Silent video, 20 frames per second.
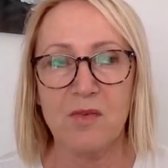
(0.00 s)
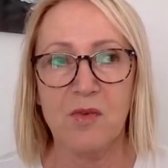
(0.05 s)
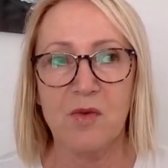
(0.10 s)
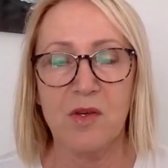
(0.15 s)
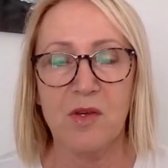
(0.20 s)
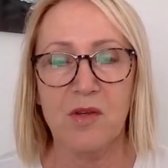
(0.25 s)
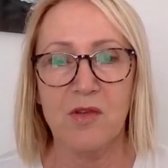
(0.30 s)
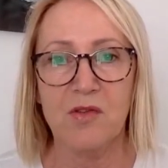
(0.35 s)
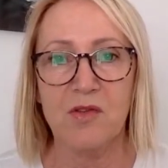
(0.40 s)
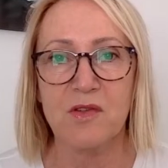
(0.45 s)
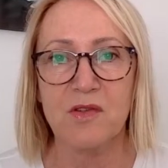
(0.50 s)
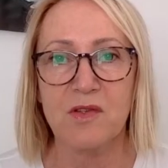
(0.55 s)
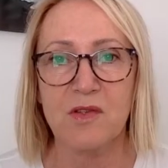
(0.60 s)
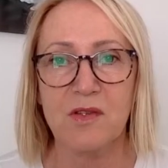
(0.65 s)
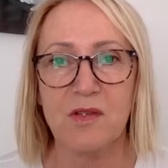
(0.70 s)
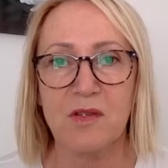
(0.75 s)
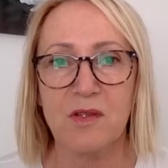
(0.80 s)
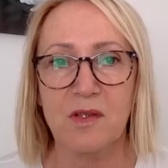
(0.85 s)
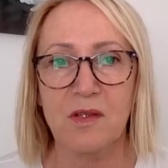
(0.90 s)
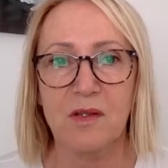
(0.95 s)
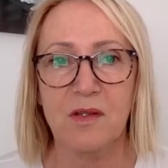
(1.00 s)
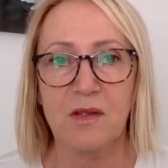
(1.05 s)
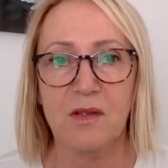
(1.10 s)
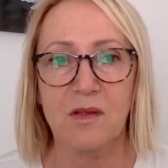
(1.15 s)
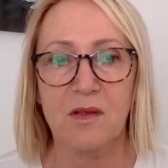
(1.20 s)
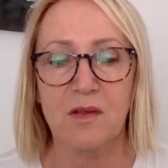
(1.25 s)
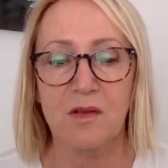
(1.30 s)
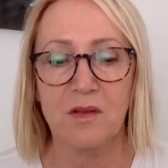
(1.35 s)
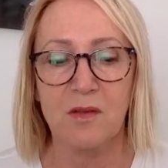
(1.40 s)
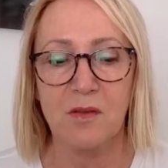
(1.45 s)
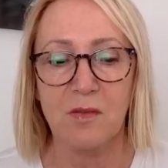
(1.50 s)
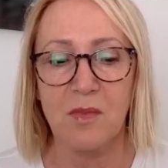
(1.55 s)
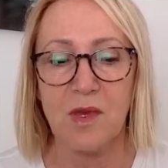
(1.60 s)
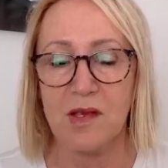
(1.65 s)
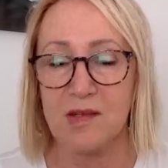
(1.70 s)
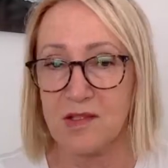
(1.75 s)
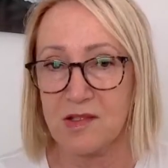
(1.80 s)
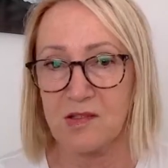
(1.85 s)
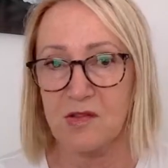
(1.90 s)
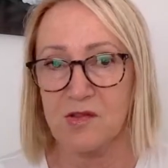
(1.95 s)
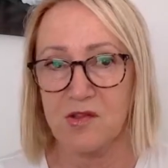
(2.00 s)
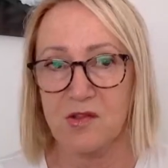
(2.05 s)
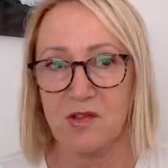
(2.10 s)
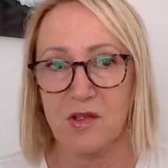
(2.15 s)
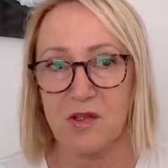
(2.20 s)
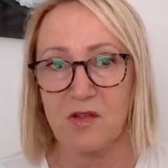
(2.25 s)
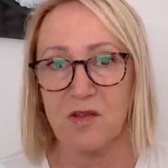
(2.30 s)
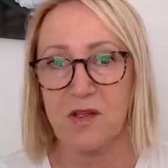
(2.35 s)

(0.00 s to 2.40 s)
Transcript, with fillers: more interested in the messenger,